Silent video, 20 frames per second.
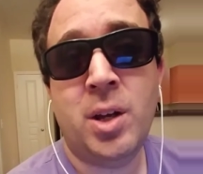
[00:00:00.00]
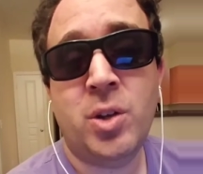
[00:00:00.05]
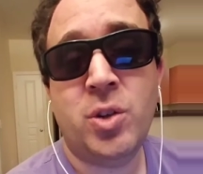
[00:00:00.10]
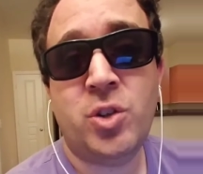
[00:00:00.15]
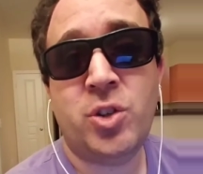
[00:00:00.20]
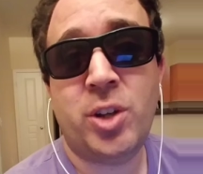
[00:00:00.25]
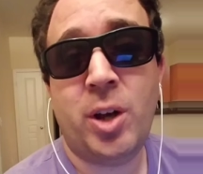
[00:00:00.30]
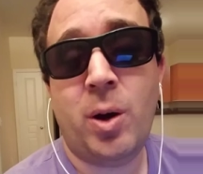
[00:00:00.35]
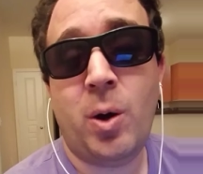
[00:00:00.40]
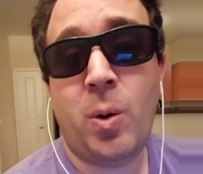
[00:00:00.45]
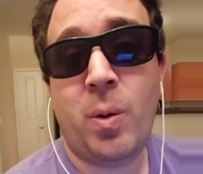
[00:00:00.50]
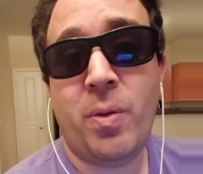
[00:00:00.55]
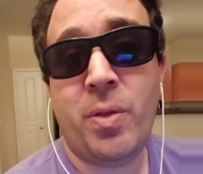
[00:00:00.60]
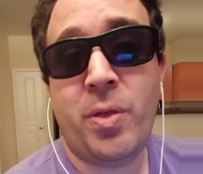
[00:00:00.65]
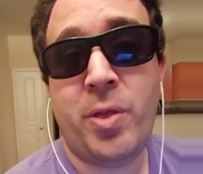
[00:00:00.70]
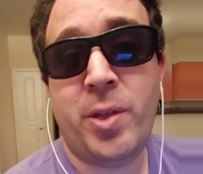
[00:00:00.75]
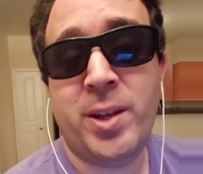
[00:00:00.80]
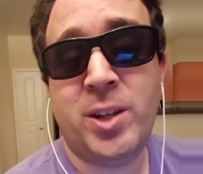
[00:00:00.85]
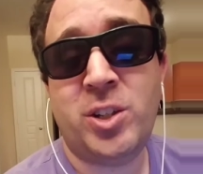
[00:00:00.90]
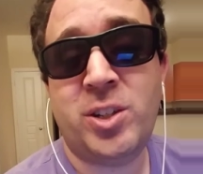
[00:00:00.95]
So
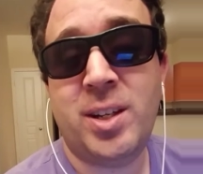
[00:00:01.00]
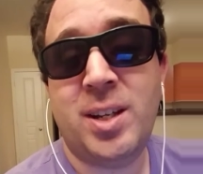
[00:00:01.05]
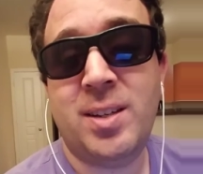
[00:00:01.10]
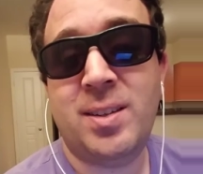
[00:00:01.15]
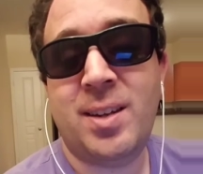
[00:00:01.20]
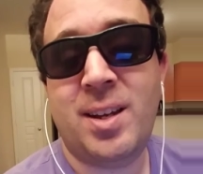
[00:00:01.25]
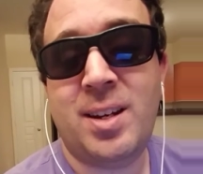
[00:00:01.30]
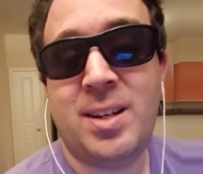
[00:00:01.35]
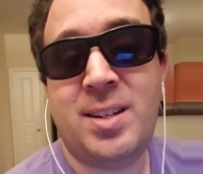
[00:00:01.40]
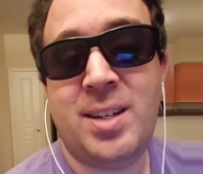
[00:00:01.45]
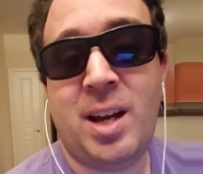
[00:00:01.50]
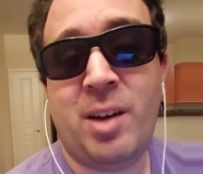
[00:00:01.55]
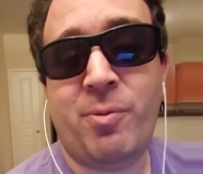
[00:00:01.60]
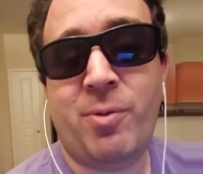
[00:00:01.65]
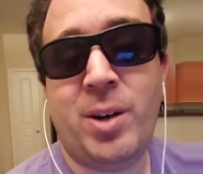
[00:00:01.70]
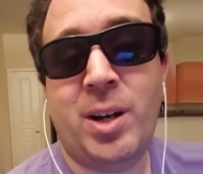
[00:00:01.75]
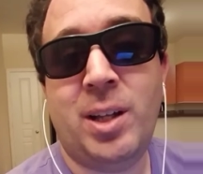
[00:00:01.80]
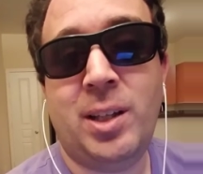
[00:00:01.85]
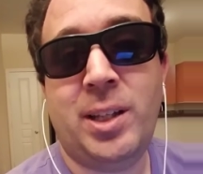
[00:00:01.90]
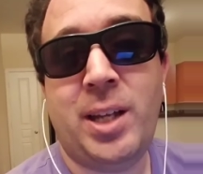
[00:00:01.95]
this is
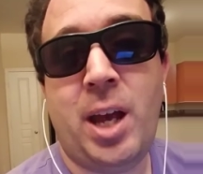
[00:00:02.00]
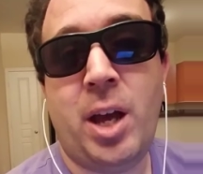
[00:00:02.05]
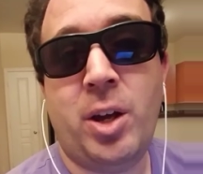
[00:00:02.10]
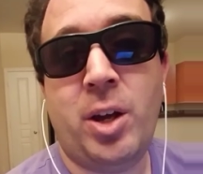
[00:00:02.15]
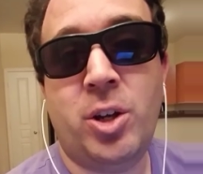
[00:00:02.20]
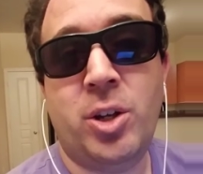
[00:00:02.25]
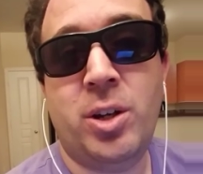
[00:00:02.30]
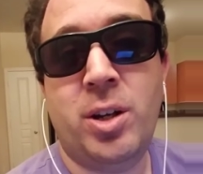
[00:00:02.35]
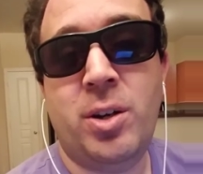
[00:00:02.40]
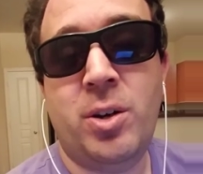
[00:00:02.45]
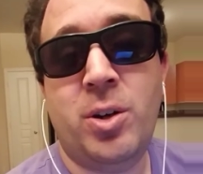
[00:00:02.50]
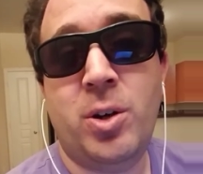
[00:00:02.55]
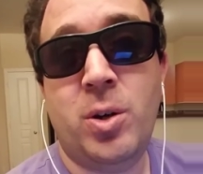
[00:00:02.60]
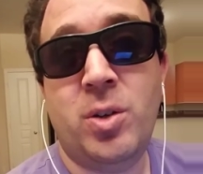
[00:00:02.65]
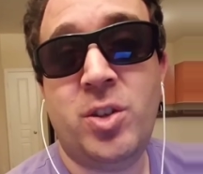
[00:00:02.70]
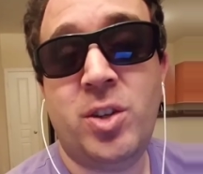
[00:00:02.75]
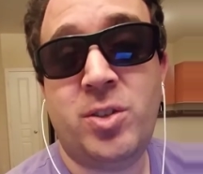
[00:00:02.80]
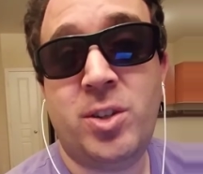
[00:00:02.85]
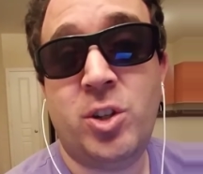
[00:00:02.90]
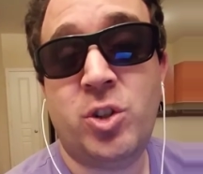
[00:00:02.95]
definitely good
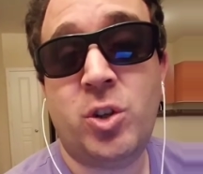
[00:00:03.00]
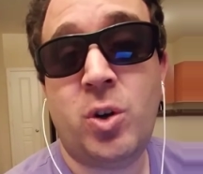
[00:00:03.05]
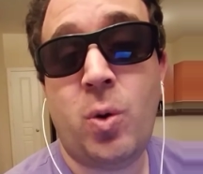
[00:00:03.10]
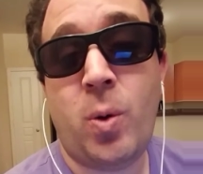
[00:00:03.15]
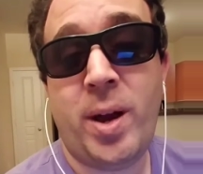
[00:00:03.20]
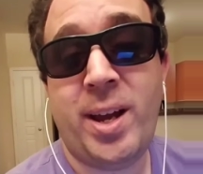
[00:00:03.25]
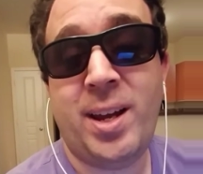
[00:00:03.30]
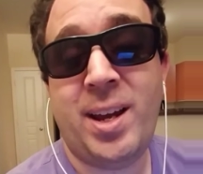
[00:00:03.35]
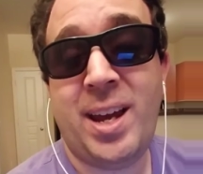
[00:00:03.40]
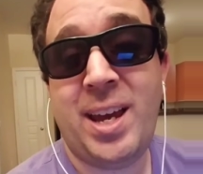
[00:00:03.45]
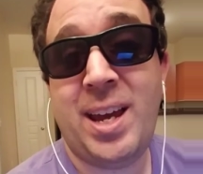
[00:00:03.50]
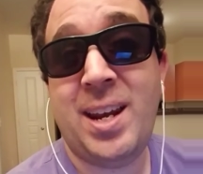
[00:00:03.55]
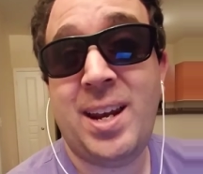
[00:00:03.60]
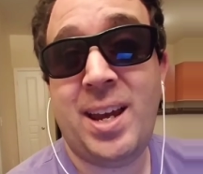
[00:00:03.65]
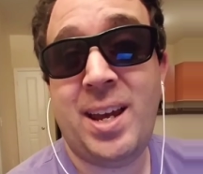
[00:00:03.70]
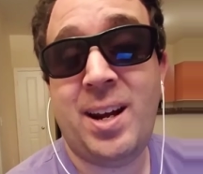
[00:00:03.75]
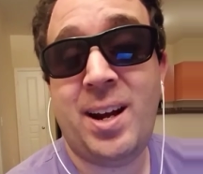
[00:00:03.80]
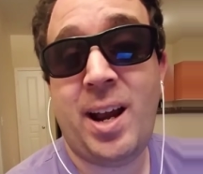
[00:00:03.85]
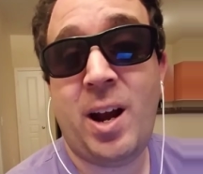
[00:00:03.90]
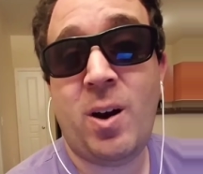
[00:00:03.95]
news as this quake hit
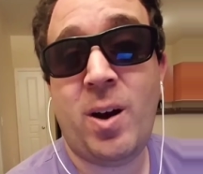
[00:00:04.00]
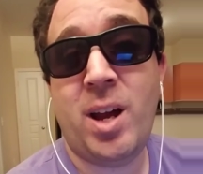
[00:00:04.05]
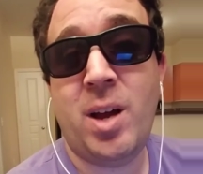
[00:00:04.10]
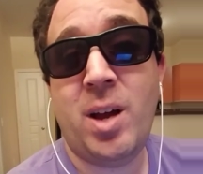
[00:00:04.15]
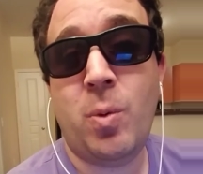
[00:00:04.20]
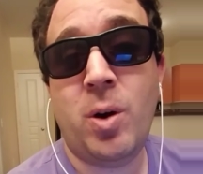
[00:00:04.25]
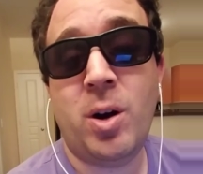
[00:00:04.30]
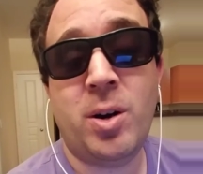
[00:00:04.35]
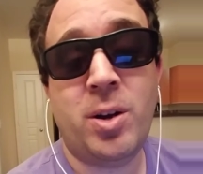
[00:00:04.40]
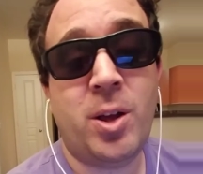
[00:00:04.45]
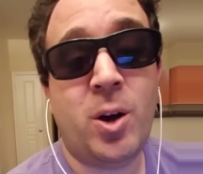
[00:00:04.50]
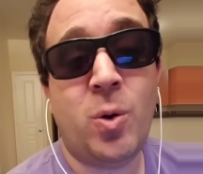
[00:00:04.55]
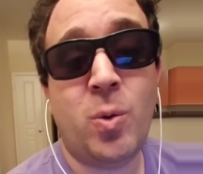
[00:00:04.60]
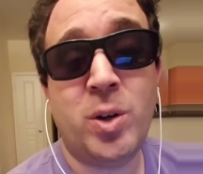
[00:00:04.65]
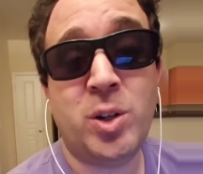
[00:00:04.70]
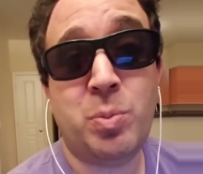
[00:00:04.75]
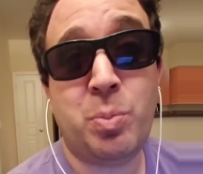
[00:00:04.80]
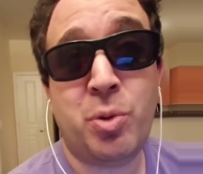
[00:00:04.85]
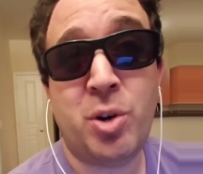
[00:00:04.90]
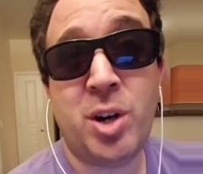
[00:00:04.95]
in an area where there
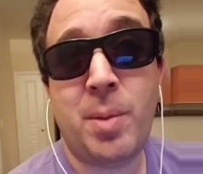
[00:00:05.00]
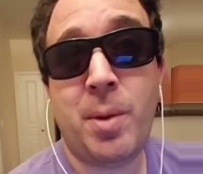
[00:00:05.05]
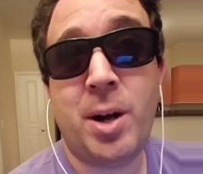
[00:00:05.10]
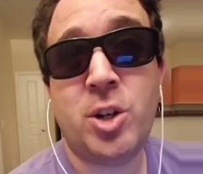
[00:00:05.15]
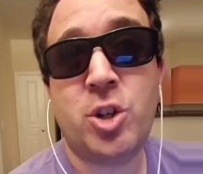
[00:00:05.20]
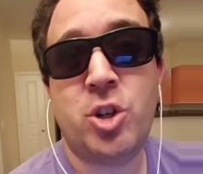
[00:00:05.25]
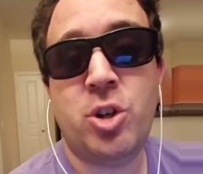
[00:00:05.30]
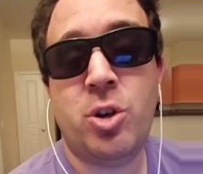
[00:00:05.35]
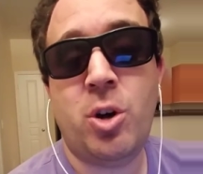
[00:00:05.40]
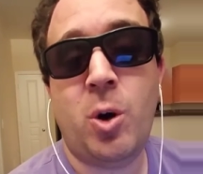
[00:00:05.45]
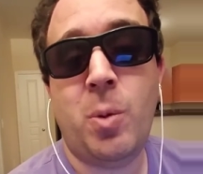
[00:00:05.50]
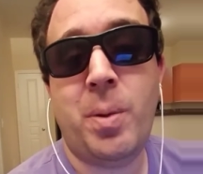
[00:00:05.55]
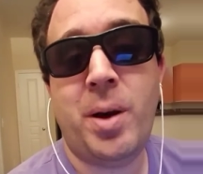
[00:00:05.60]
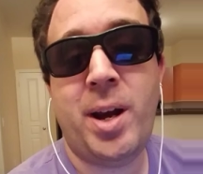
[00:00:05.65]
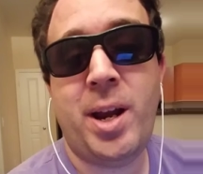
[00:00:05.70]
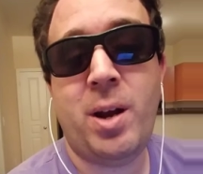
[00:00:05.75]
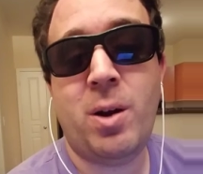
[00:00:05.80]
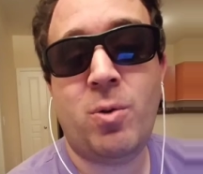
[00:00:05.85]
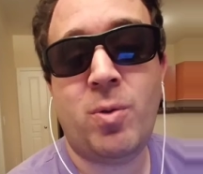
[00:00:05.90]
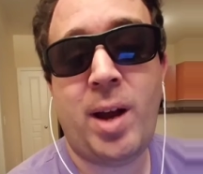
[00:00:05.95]
was pretty much
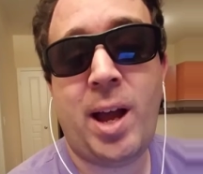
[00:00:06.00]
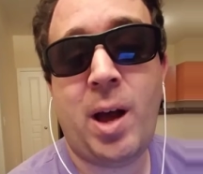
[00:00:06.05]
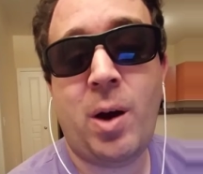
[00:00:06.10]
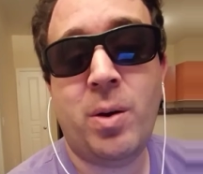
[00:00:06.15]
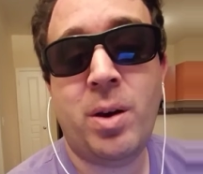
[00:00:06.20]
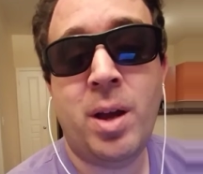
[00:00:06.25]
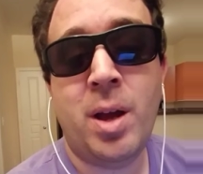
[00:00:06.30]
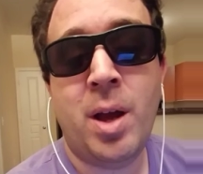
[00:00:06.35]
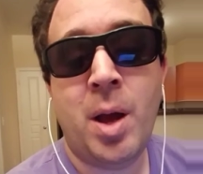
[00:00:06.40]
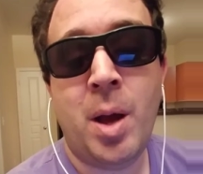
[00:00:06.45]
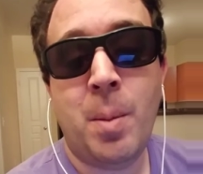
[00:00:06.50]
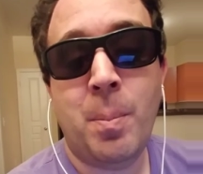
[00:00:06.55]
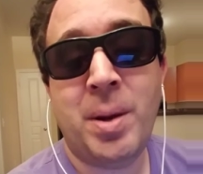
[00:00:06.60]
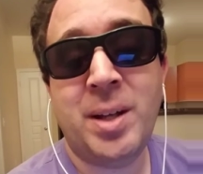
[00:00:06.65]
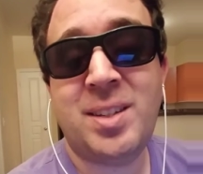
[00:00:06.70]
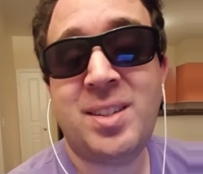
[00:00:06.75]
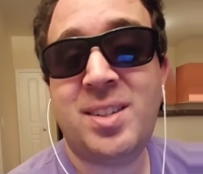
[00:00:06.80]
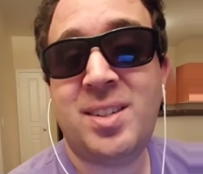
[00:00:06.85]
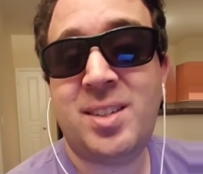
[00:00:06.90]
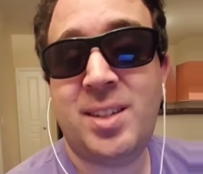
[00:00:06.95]
nobody around.
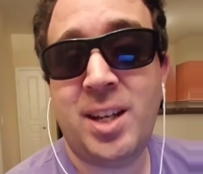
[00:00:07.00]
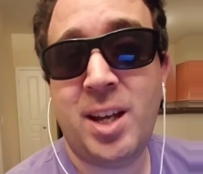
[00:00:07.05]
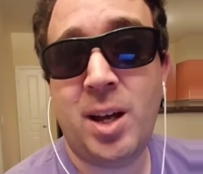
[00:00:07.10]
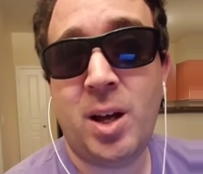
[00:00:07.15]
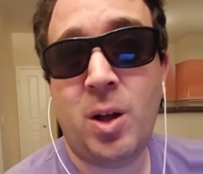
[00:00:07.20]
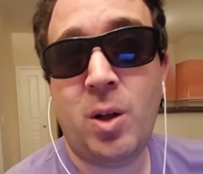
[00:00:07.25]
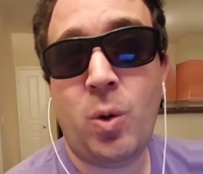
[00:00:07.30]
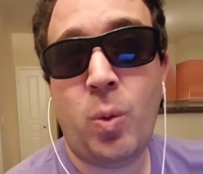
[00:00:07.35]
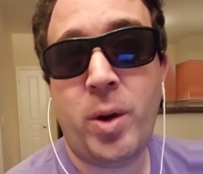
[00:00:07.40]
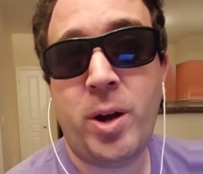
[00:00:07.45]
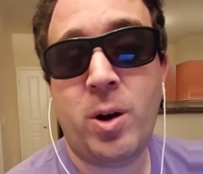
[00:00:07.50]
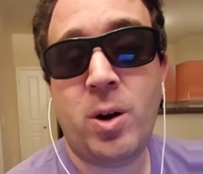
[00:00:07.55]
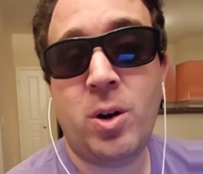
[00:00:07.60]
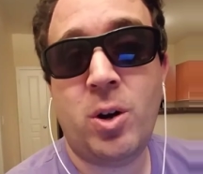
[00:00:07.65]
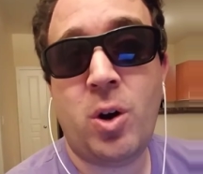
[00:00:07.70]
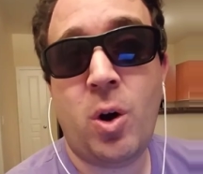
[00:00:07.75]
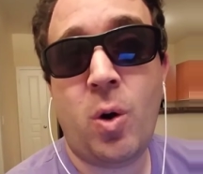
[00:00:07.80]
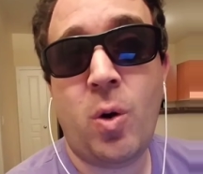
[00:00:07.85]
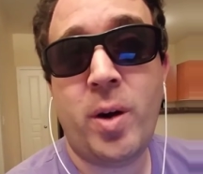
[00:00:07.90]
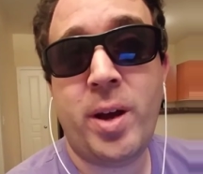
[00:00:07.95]
But still, we are
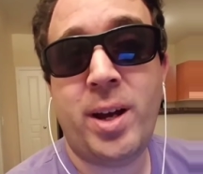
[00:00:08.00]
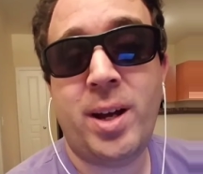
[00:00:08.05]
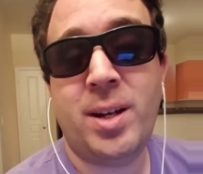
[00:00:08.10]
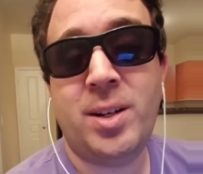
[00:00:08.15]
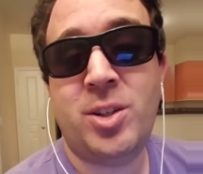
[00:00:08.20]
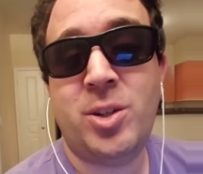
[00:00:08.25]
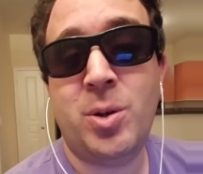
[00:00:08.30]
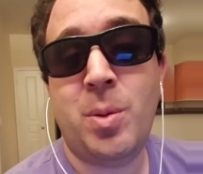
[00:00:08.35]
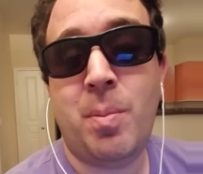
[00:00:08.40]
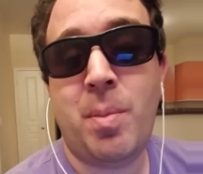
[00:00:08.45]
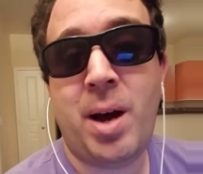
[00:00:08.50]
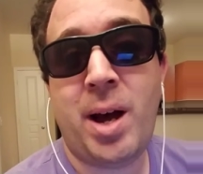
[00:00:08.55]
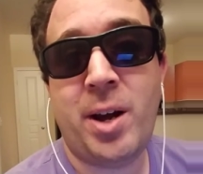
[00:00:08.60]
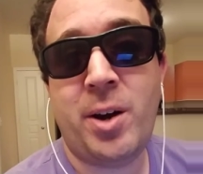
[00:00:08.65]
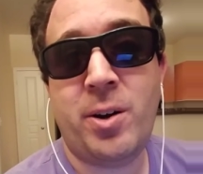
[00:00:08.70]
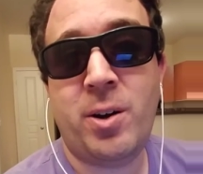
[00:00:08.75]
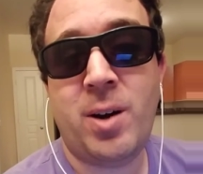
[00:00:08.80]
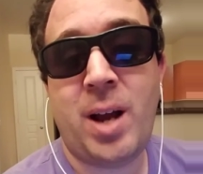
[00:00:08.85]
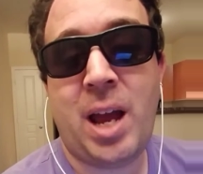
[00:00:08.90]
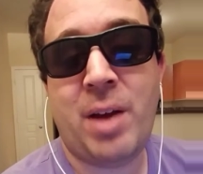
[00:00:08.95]
going to
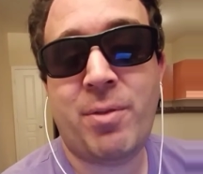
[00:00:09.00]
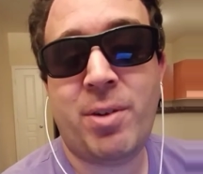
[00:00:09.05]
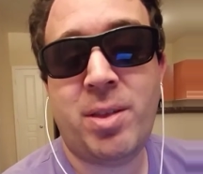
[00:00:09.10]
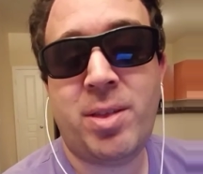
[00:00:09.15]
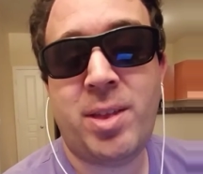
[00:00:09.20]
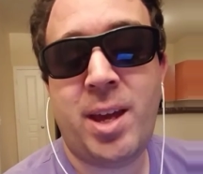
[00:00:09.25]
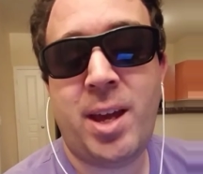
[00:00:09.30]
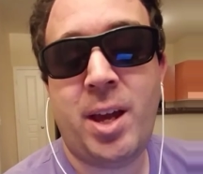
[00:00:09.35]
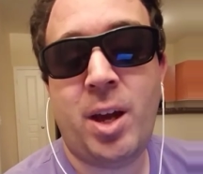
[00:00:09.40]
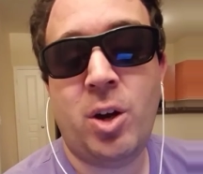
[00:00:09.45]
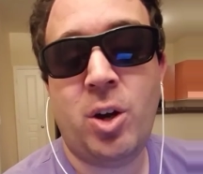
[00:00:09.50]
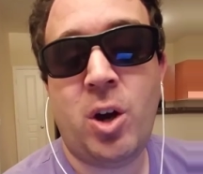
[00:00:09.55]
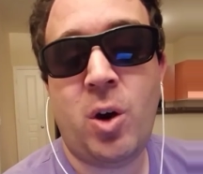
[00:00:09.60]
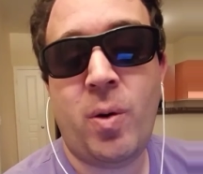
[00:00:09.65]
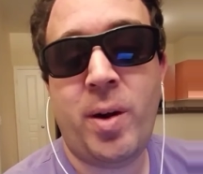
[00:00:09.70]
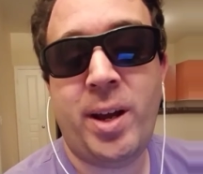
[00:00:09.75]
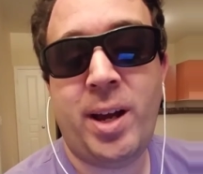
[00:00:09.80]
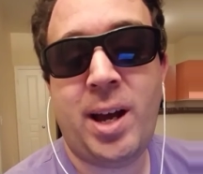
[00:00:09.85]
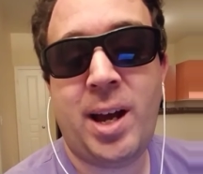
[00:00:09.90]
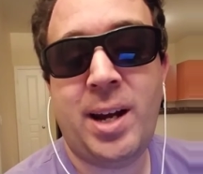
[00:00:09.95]
monitor everything
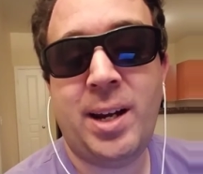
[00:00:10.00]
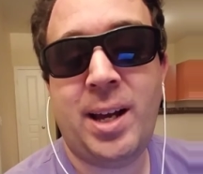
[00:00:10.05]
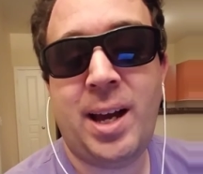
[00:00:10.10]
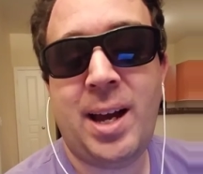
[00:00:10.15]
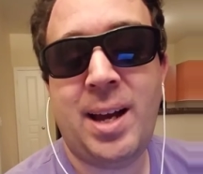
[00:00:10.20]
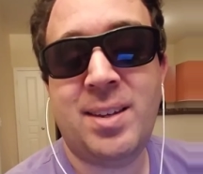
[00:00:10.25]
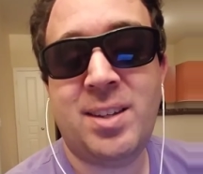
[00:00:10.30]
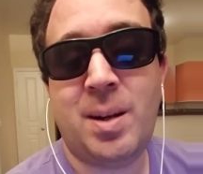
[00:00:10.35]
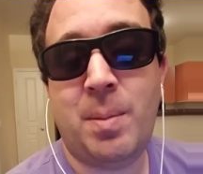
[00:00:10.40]
going on, guys.